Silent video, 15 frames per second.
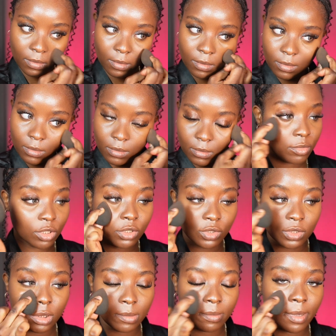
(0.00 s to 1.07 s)
I'm just
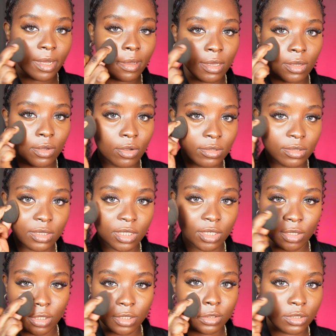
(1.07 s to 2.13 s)
using my
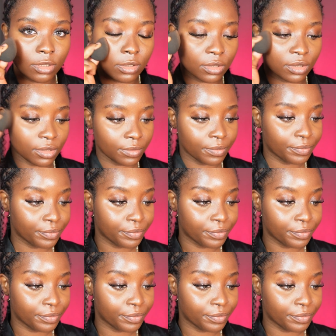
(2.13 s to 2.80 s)
concealer to